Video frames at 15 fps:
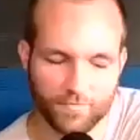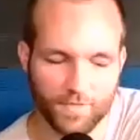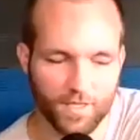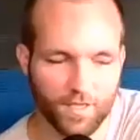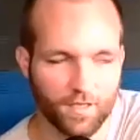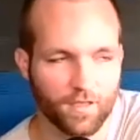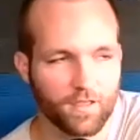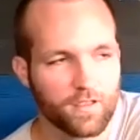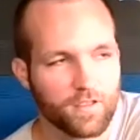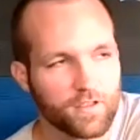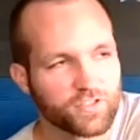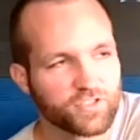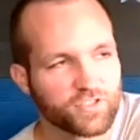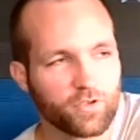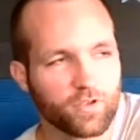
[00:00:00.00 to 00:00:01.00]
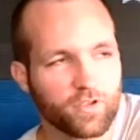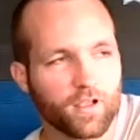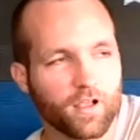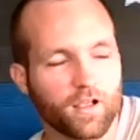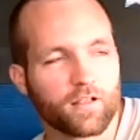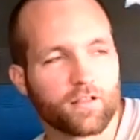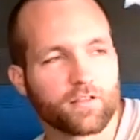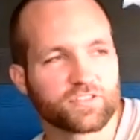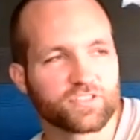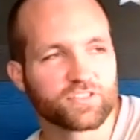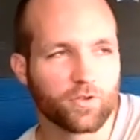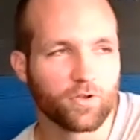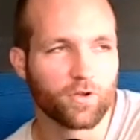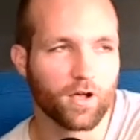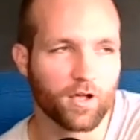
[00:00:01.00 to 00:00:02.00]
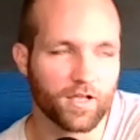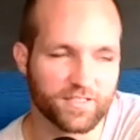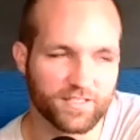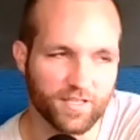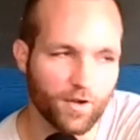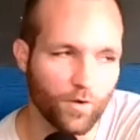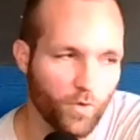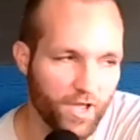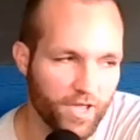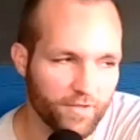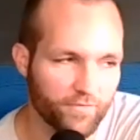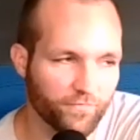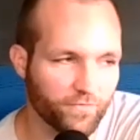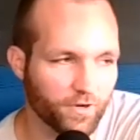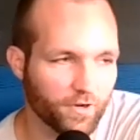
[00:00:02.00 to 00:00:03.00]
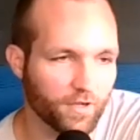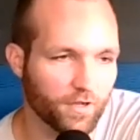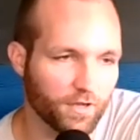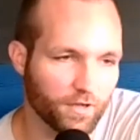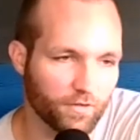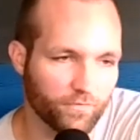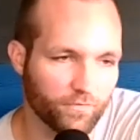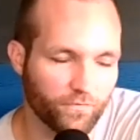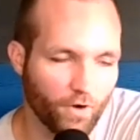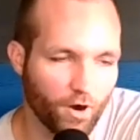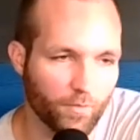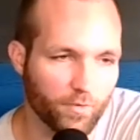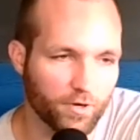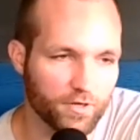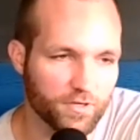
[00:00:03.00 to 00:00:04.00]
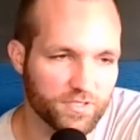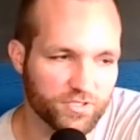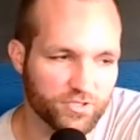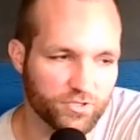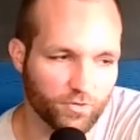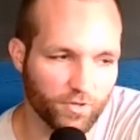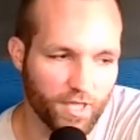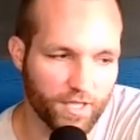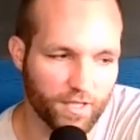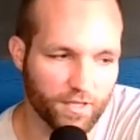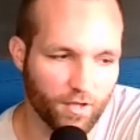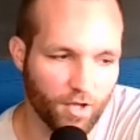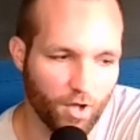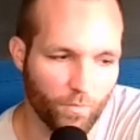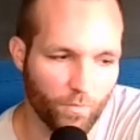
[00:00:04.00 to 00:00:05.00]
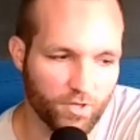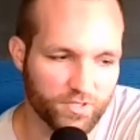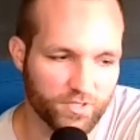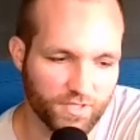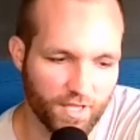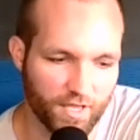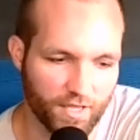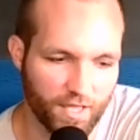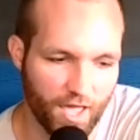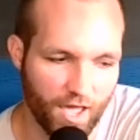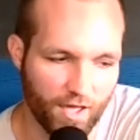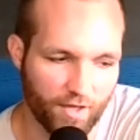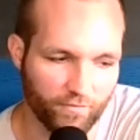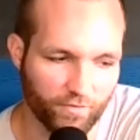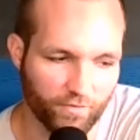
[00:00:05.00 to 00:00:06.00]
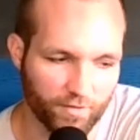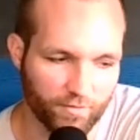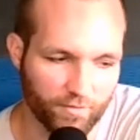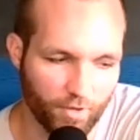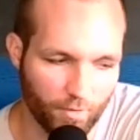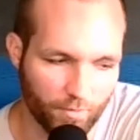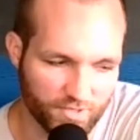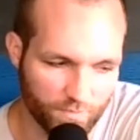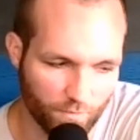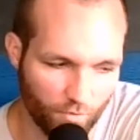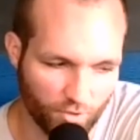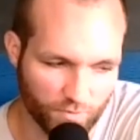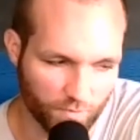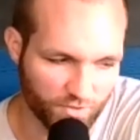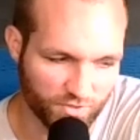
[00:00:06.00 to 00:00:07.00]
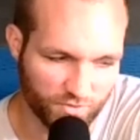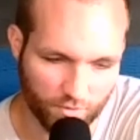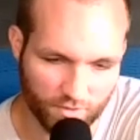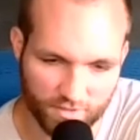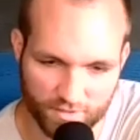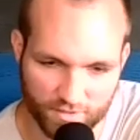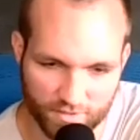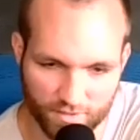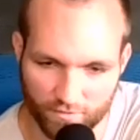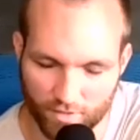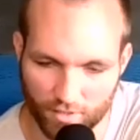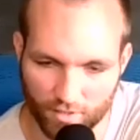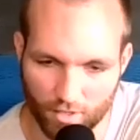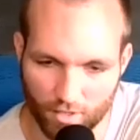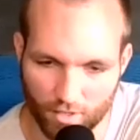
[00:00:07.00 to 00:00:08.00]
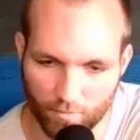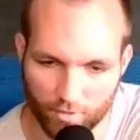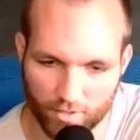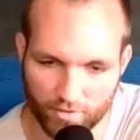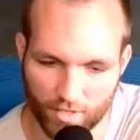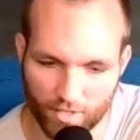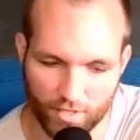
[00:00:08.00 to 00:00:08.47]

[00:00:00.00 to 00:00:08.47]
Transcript: Yeah. So so, uh, is there a way for uh, farmers to like almost like have like almost multiple sources of income or anything?